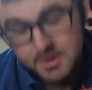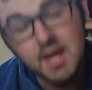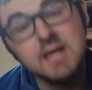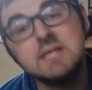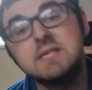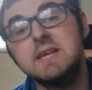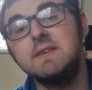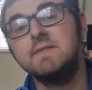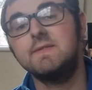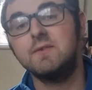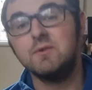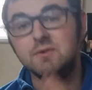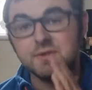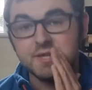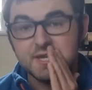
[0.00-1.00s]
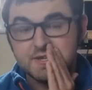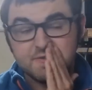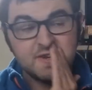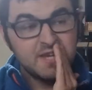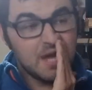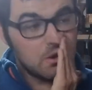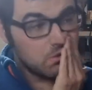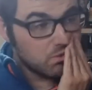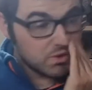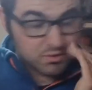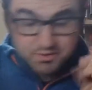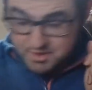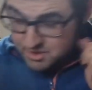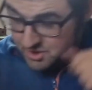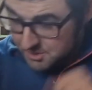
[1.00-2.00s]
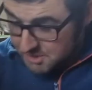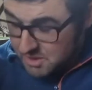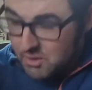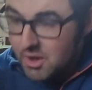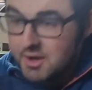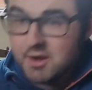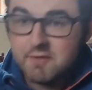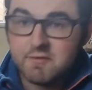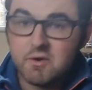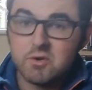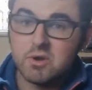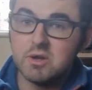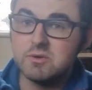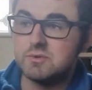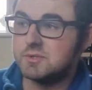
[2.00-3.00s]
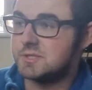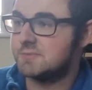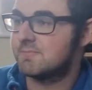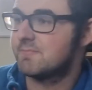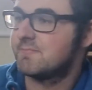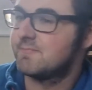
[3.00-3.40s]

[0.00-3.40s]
that's it for this video, which was a tribute on 040s.